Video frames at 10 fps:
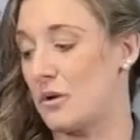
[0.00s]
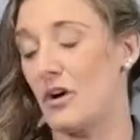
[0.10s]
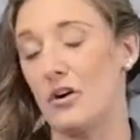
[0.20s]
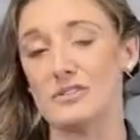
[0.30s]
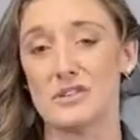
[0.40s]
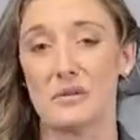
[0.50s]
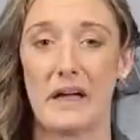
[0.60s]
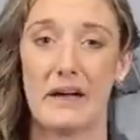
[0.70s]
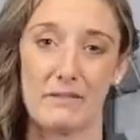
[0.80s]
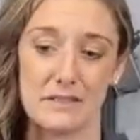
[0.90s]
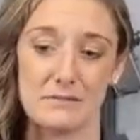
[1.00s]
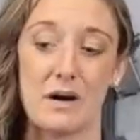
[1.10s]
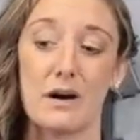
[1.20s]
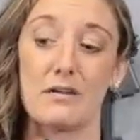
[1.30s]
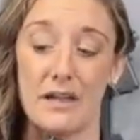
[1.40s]
We also have this
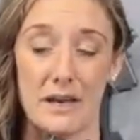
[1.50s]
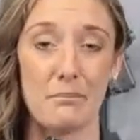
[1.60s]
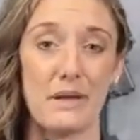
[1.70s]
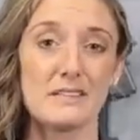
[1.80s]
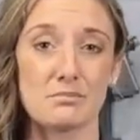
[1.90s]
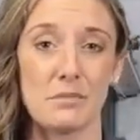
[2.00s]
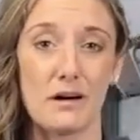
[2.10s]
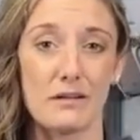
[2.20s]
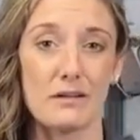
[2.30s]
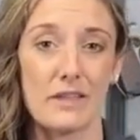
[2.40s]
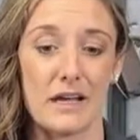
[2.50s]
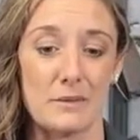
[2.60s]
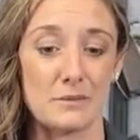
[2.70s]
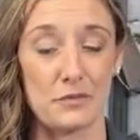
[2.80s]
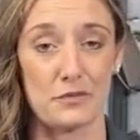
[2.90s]
model in a base model that
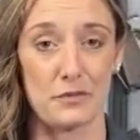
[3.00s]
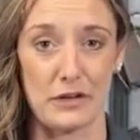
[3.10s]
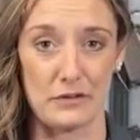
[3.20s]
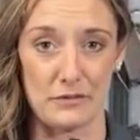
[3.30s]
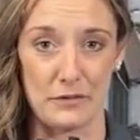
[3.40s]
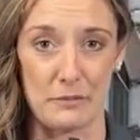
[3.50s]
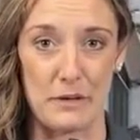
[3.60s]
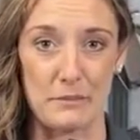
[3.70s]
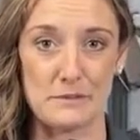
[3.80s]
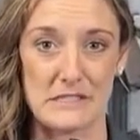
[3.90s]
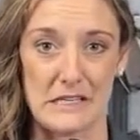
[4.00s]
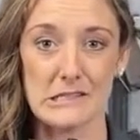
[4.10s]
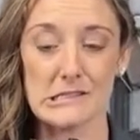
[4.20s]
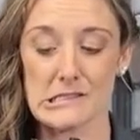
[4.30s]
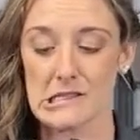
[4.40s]
comes with front flip-up
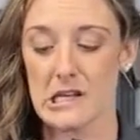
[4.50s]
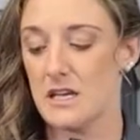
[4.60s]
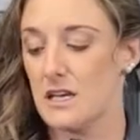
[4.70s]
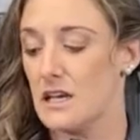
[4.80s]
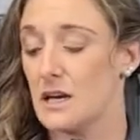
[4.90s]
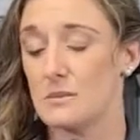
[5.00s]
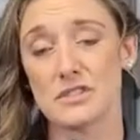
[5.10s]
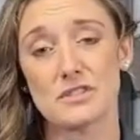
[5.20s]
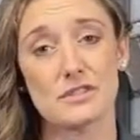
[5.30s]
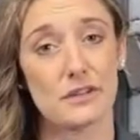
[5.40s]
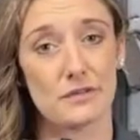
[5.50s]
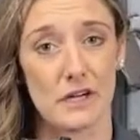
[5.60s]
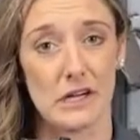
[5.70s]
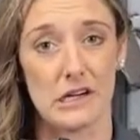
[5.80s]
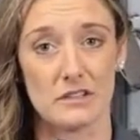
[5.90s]
sights. Comes in 2
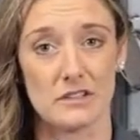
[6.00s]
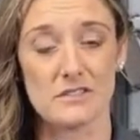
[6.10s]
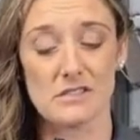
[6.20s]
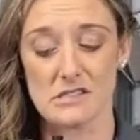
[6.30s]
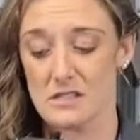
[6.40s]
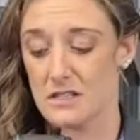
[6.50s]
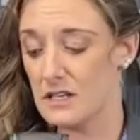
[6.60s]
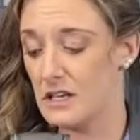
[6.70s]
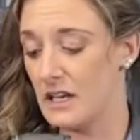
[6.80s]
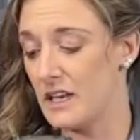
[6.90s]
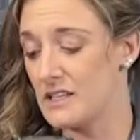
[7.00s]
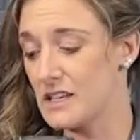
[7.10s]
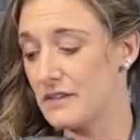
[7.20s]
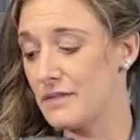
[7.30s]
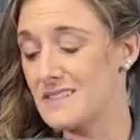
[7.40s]
different colors. It
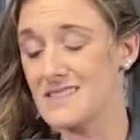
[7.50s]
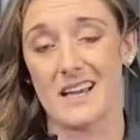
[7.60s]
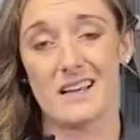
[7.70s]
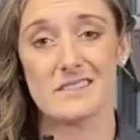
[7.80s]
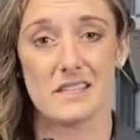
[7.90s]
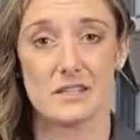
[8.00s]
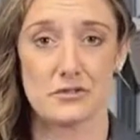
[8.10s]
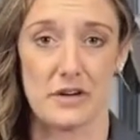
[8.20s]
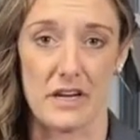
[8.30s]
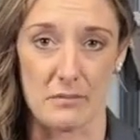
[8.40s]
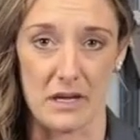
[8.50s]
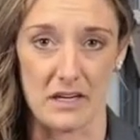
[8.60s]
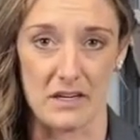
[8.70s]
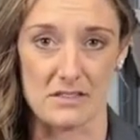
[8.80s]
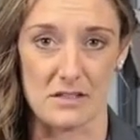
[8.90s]
is a fantastic training
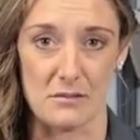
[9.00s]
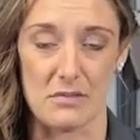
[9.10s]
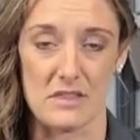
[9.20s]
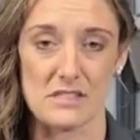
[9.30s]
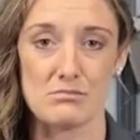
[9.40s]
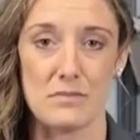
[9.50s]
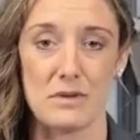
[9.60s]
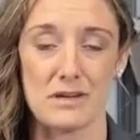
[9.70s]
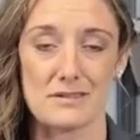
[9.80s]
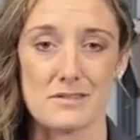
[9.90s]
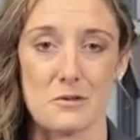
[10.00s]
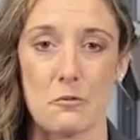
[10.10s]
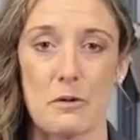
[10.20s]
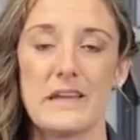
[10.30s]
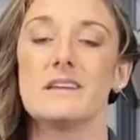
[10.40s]
mechanism. This mimics the
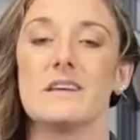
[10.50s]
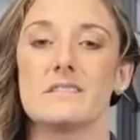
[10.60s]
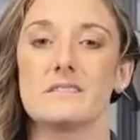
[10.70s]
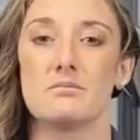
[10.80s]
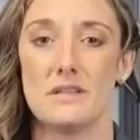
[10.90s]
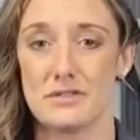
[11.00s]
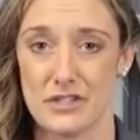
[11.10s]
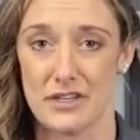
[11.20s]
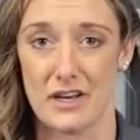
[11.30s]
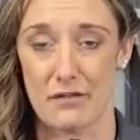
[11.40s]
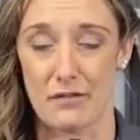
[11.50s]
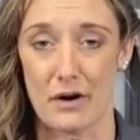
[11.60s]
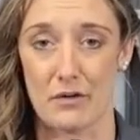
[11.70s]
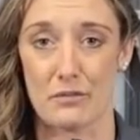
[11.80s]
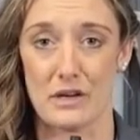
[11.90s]
weight and dimension of
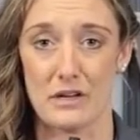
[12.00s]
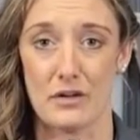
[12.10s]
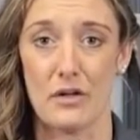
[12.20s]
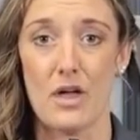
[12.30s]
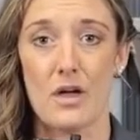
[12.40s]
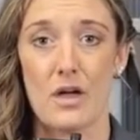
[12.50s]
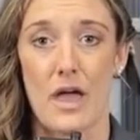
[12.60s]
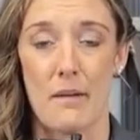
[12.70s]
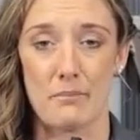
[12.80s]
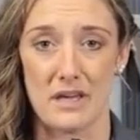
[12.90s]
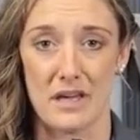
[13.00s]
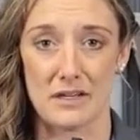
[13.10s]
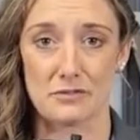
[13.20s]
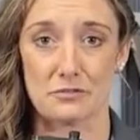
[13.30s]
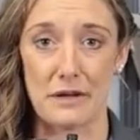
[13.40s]
our real
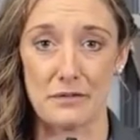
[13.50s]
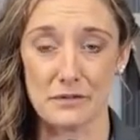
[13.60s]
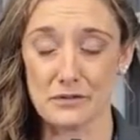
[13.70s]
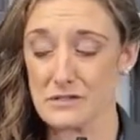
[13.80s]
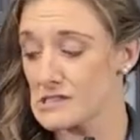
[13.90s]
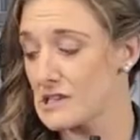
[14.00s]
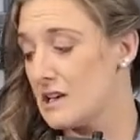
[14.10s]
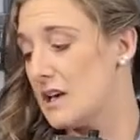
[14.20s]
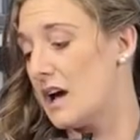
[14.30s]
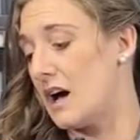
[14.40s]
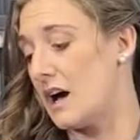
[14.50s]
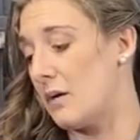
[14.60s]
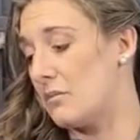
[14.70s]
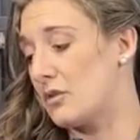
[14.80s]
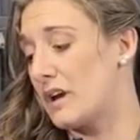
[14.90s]
MPX rifles.
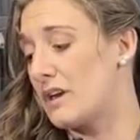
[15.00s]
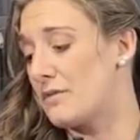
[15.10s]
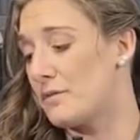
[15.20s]
Great